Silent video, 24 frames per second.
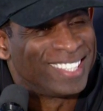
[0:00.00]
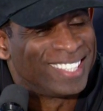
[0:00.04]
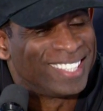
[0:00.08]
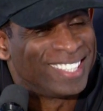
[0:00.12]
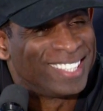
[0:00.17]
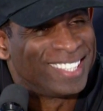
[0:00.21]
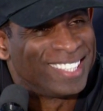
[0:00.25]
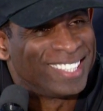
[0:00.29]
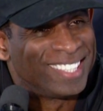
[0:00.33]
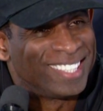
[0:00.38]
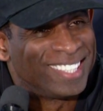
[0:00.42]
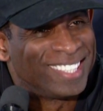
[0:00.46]

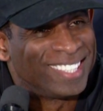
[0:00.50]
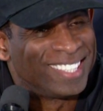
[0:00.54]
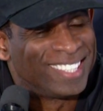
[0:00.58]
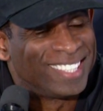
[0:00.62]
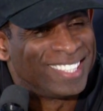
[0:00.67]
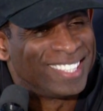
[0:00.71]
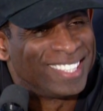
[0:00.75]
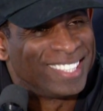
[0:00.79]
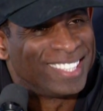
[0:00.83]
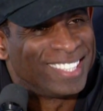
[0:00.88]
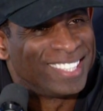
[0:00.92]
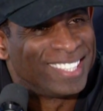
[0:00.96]
So,
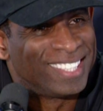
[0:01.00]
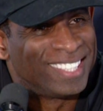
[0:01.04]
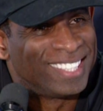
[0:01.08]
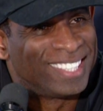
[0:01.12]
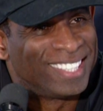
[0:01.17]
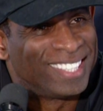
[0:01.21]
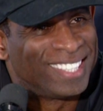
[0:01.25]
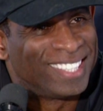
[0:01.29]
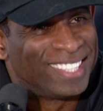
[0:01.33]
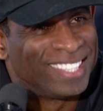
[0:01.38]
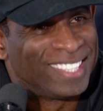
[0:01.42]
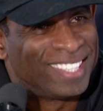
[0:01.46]
uh,
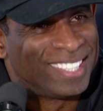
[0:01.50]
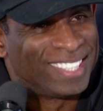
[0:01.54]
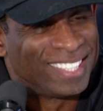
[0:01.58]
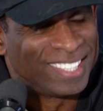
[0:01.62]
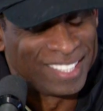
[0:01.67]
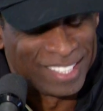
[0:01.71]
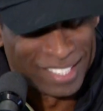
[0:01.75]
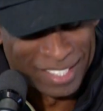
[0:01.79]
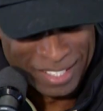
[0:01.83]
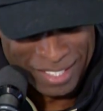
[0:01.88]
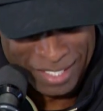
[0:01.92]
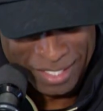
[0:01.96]
this
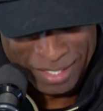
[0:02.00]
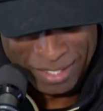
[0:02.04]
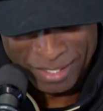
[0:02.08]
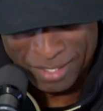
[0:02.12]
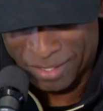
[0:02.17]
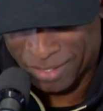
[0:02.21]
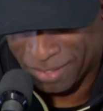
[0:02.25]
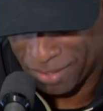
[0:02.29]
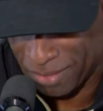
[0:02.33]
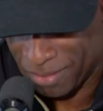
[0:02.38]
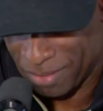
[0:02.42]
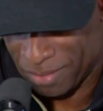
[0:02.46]
program's gone from
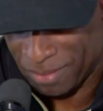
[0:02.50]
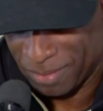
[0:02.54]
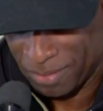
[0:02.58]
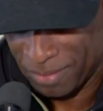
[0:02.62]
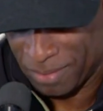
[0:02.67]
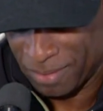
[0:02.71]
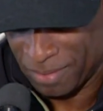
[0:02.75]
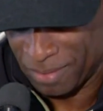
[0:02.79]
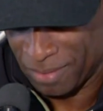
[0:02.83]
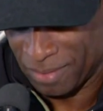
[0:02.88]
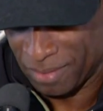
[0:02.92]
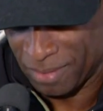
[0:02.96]
a,
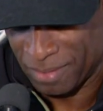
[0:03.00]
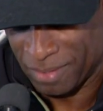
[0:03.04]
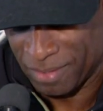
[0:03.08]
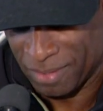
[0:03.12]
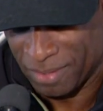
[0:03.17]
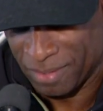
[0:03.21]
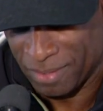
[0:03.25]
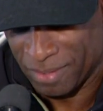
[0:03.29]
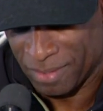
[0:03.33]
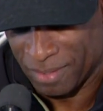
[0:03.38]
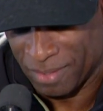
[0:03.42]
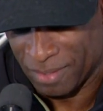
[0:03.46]
uh,
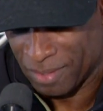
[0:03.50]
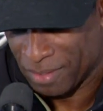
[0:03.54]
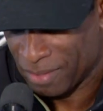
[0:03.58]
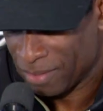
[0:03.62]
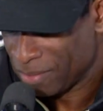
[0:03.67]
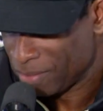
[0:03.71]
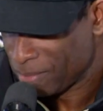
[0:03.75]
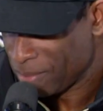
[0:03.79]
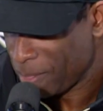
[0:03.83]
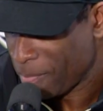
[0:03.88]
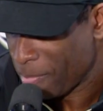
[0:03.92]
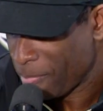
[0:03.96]
afterthought,
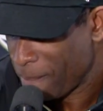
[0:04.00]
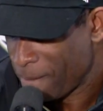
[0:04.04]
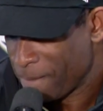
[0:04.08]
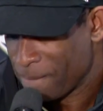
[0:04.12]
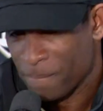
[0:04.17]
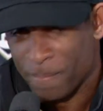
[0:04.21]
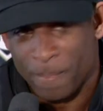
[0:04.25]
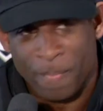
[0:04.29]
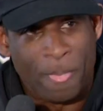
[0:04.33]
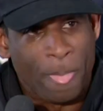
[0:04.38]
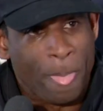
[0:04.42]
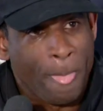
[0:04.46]
in my
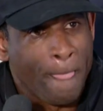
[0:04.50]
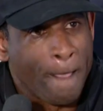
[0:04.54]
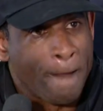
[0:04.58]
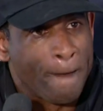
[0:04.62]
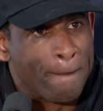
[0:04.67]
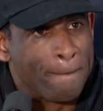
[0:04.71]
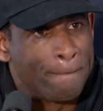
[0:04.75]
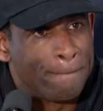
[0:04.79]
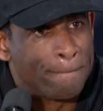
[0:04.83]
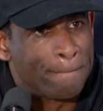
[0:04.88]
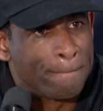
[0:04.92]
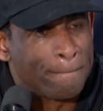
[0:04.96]
opinion, to
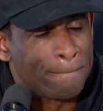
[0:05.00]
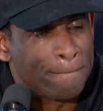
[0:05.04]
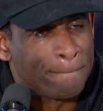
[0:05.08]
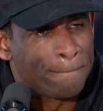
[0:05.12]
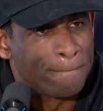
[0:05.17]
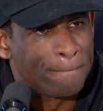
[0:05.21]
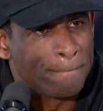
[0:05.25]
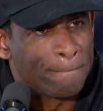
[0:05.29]
the,